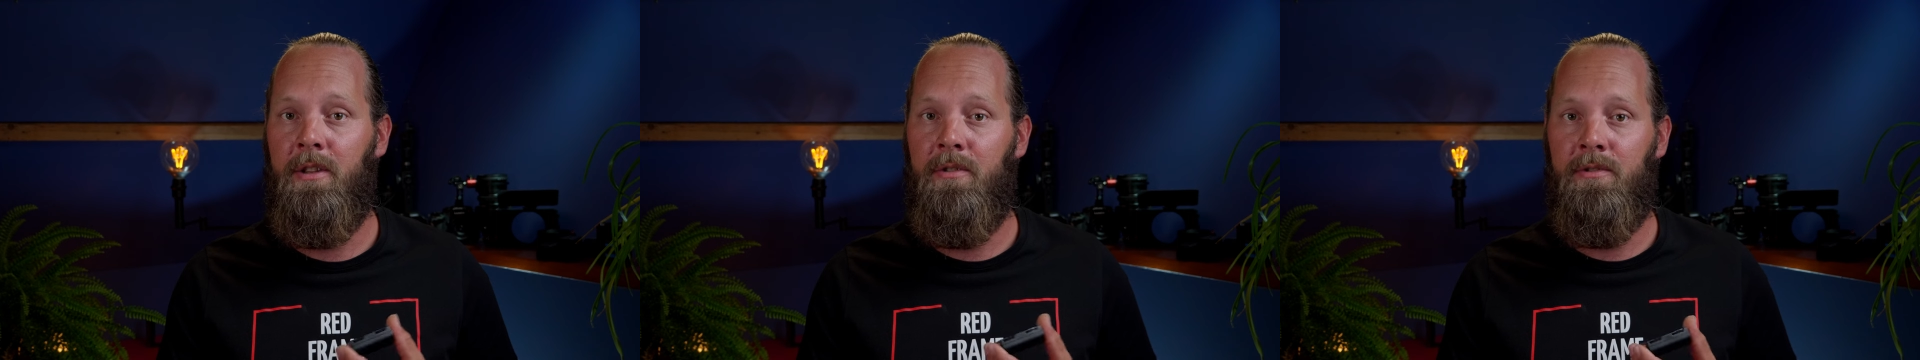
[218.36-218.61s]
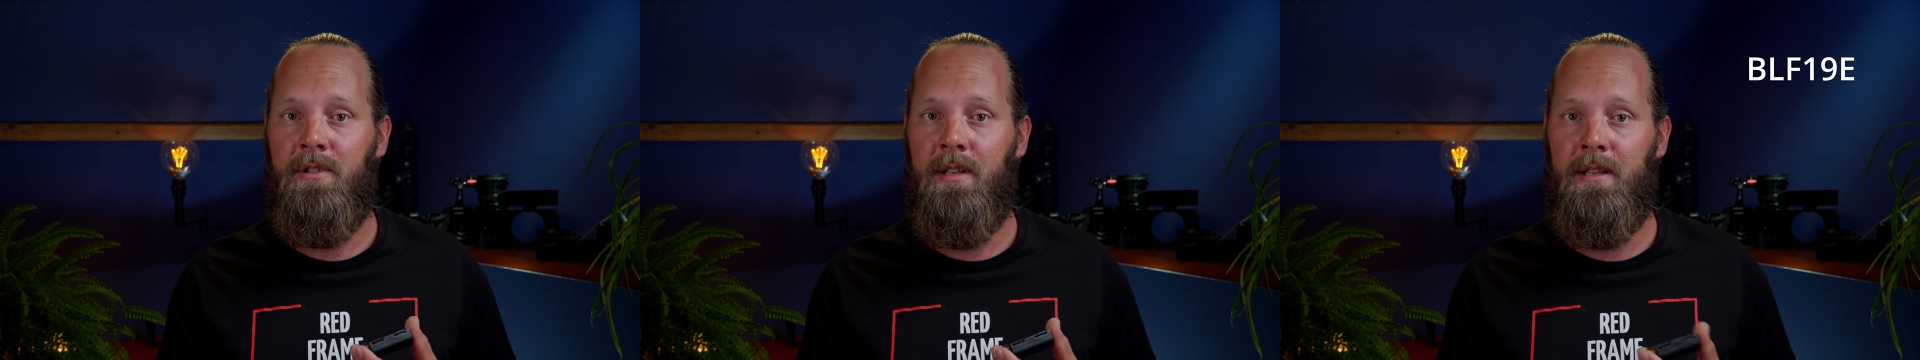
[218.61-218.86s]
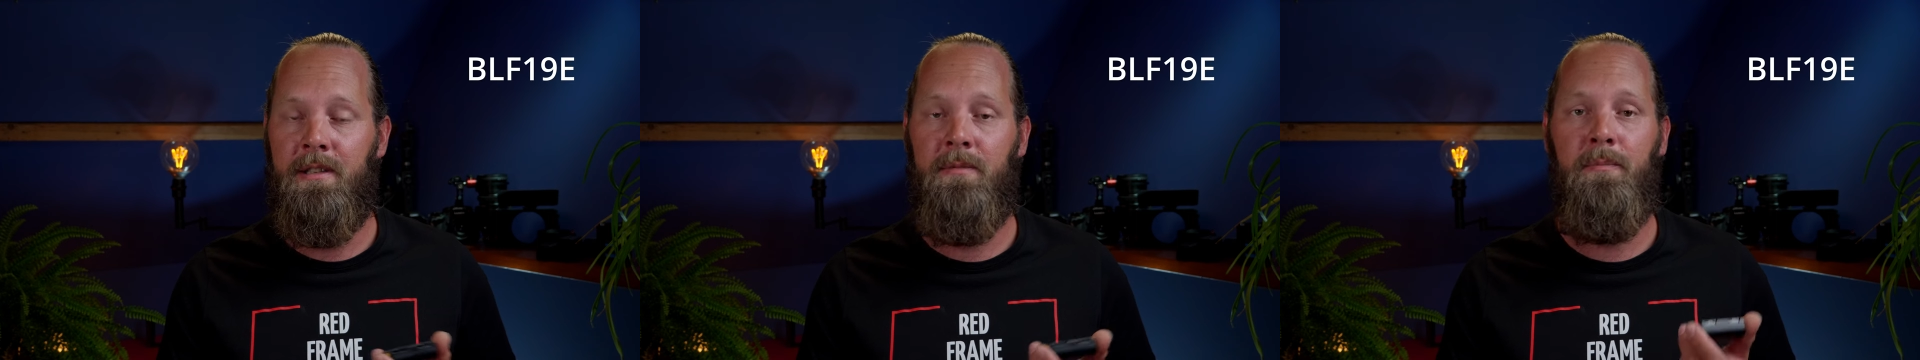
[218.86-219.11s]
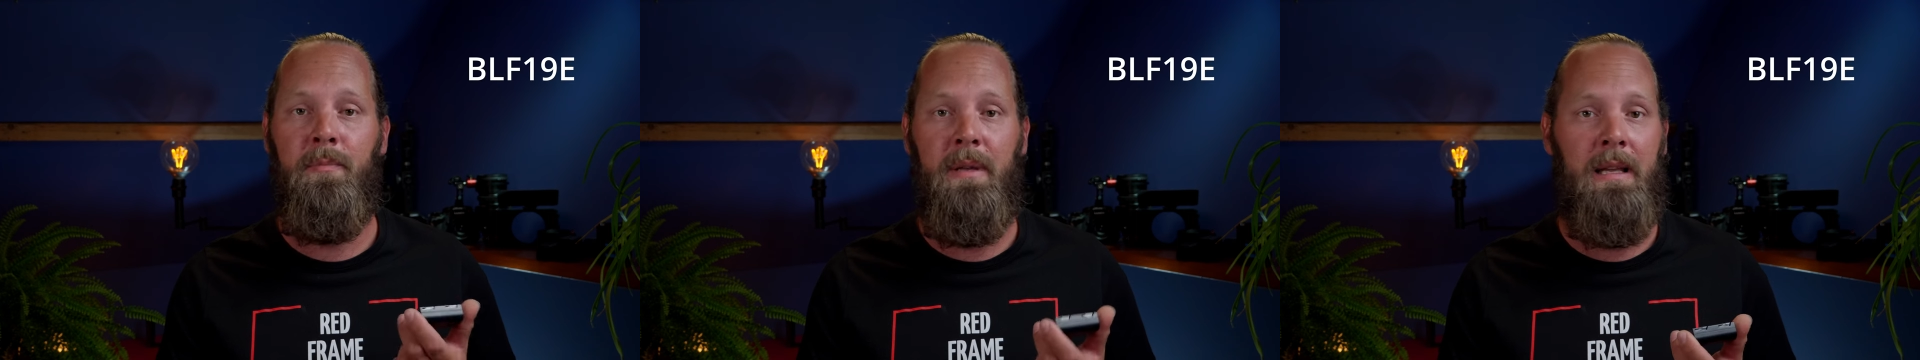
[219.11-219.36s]
use this
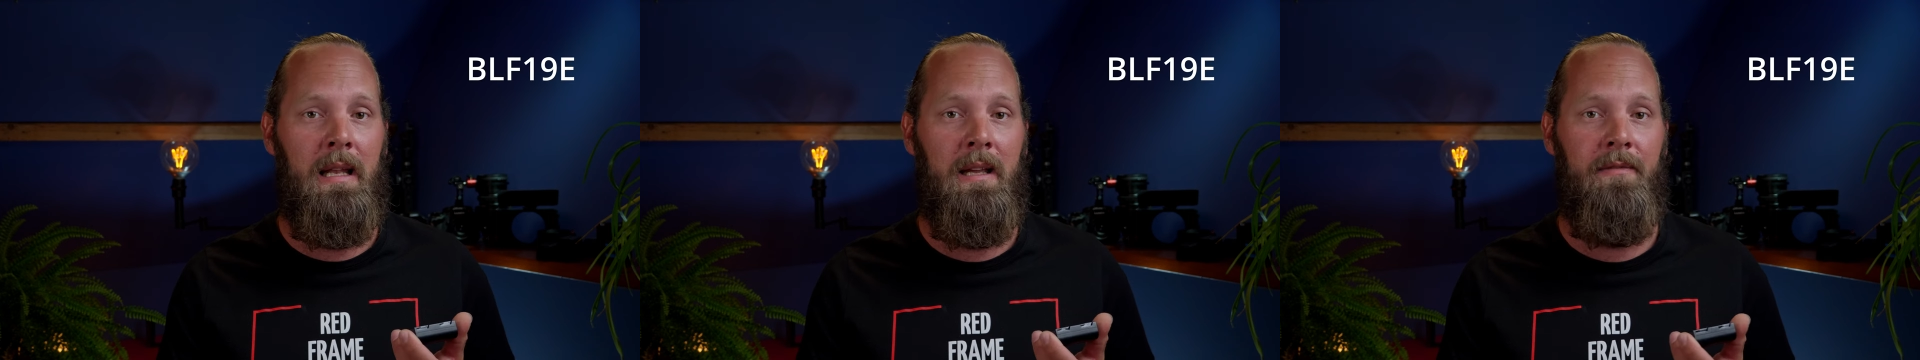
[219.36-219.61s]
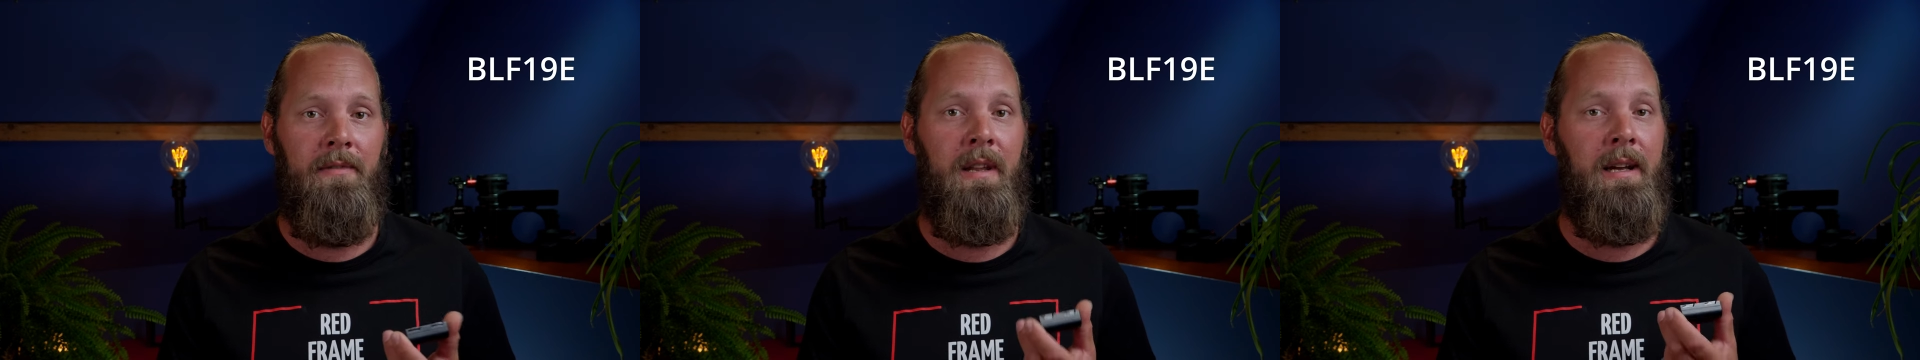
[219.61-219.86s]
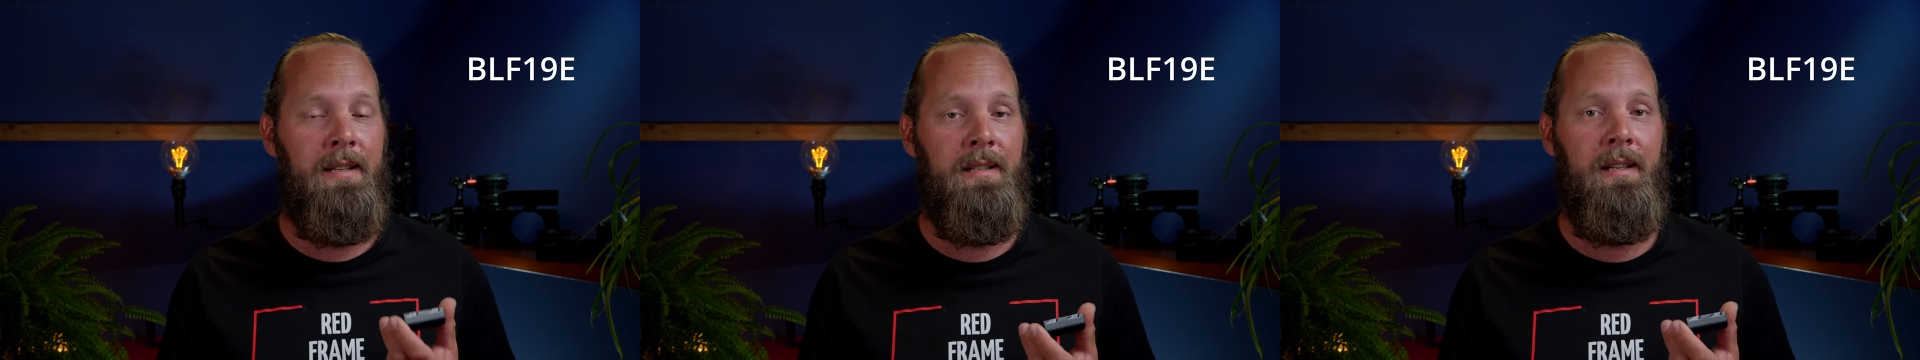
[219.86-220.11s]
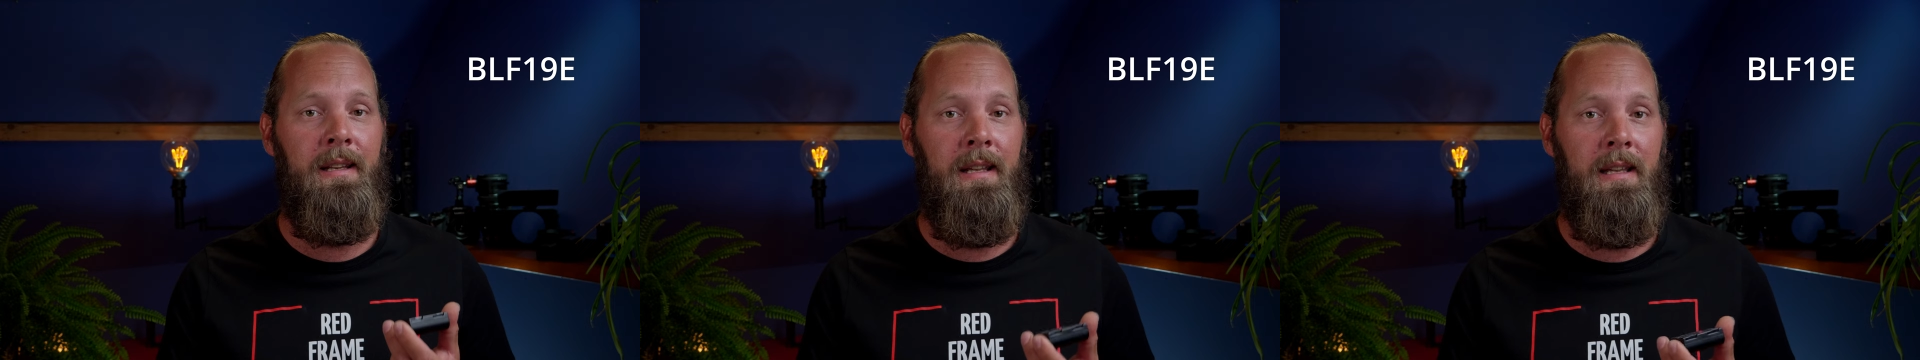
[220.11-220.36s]

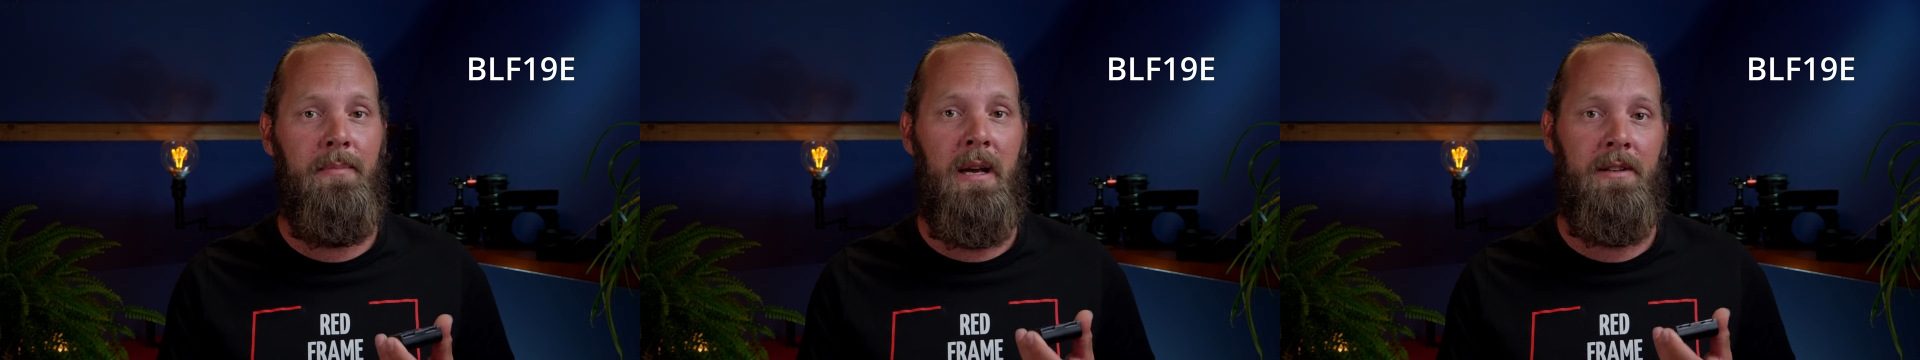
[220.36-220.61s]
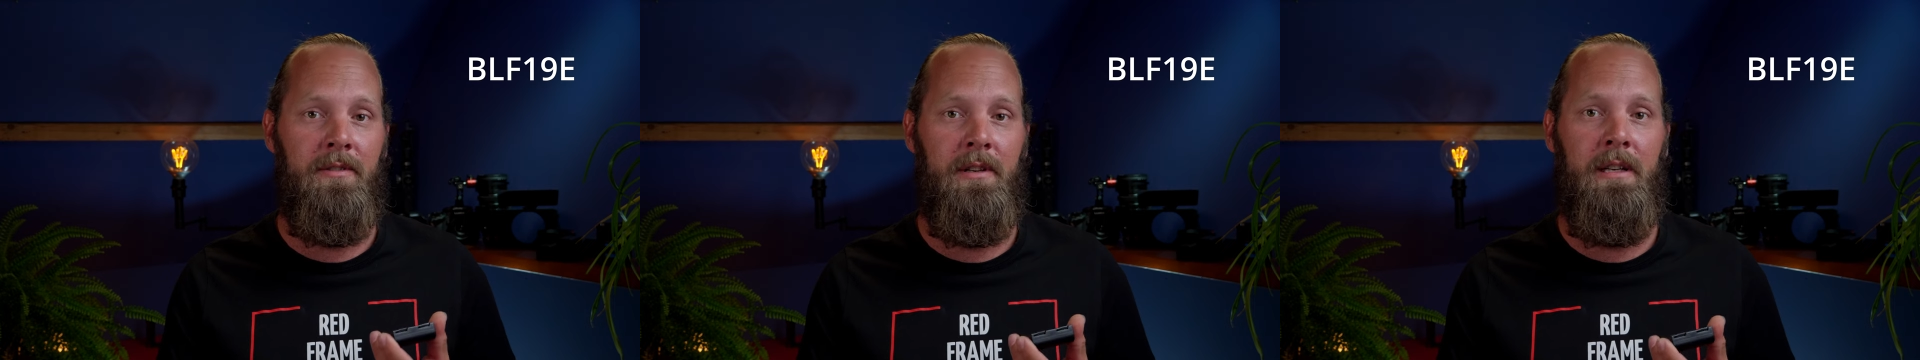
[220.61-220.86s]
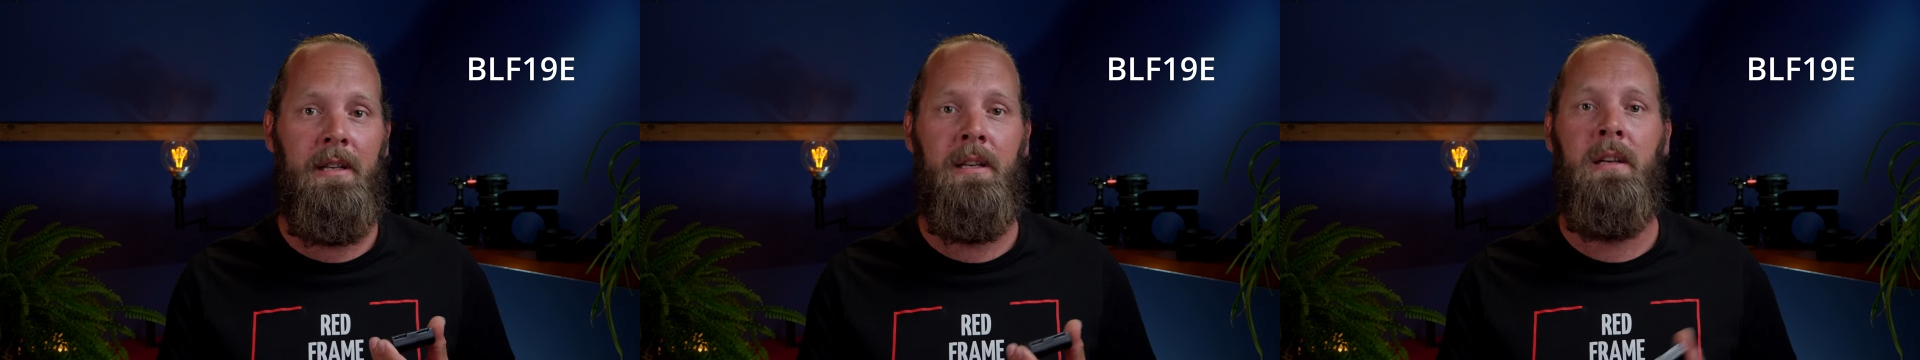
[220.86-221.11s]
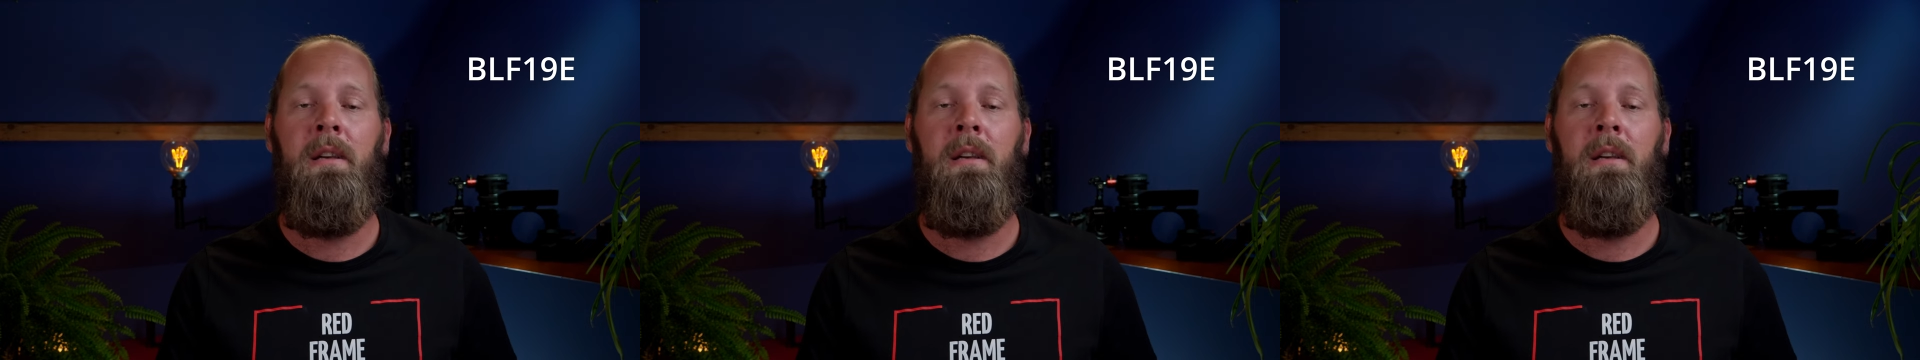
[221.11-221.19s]
BLF19E battery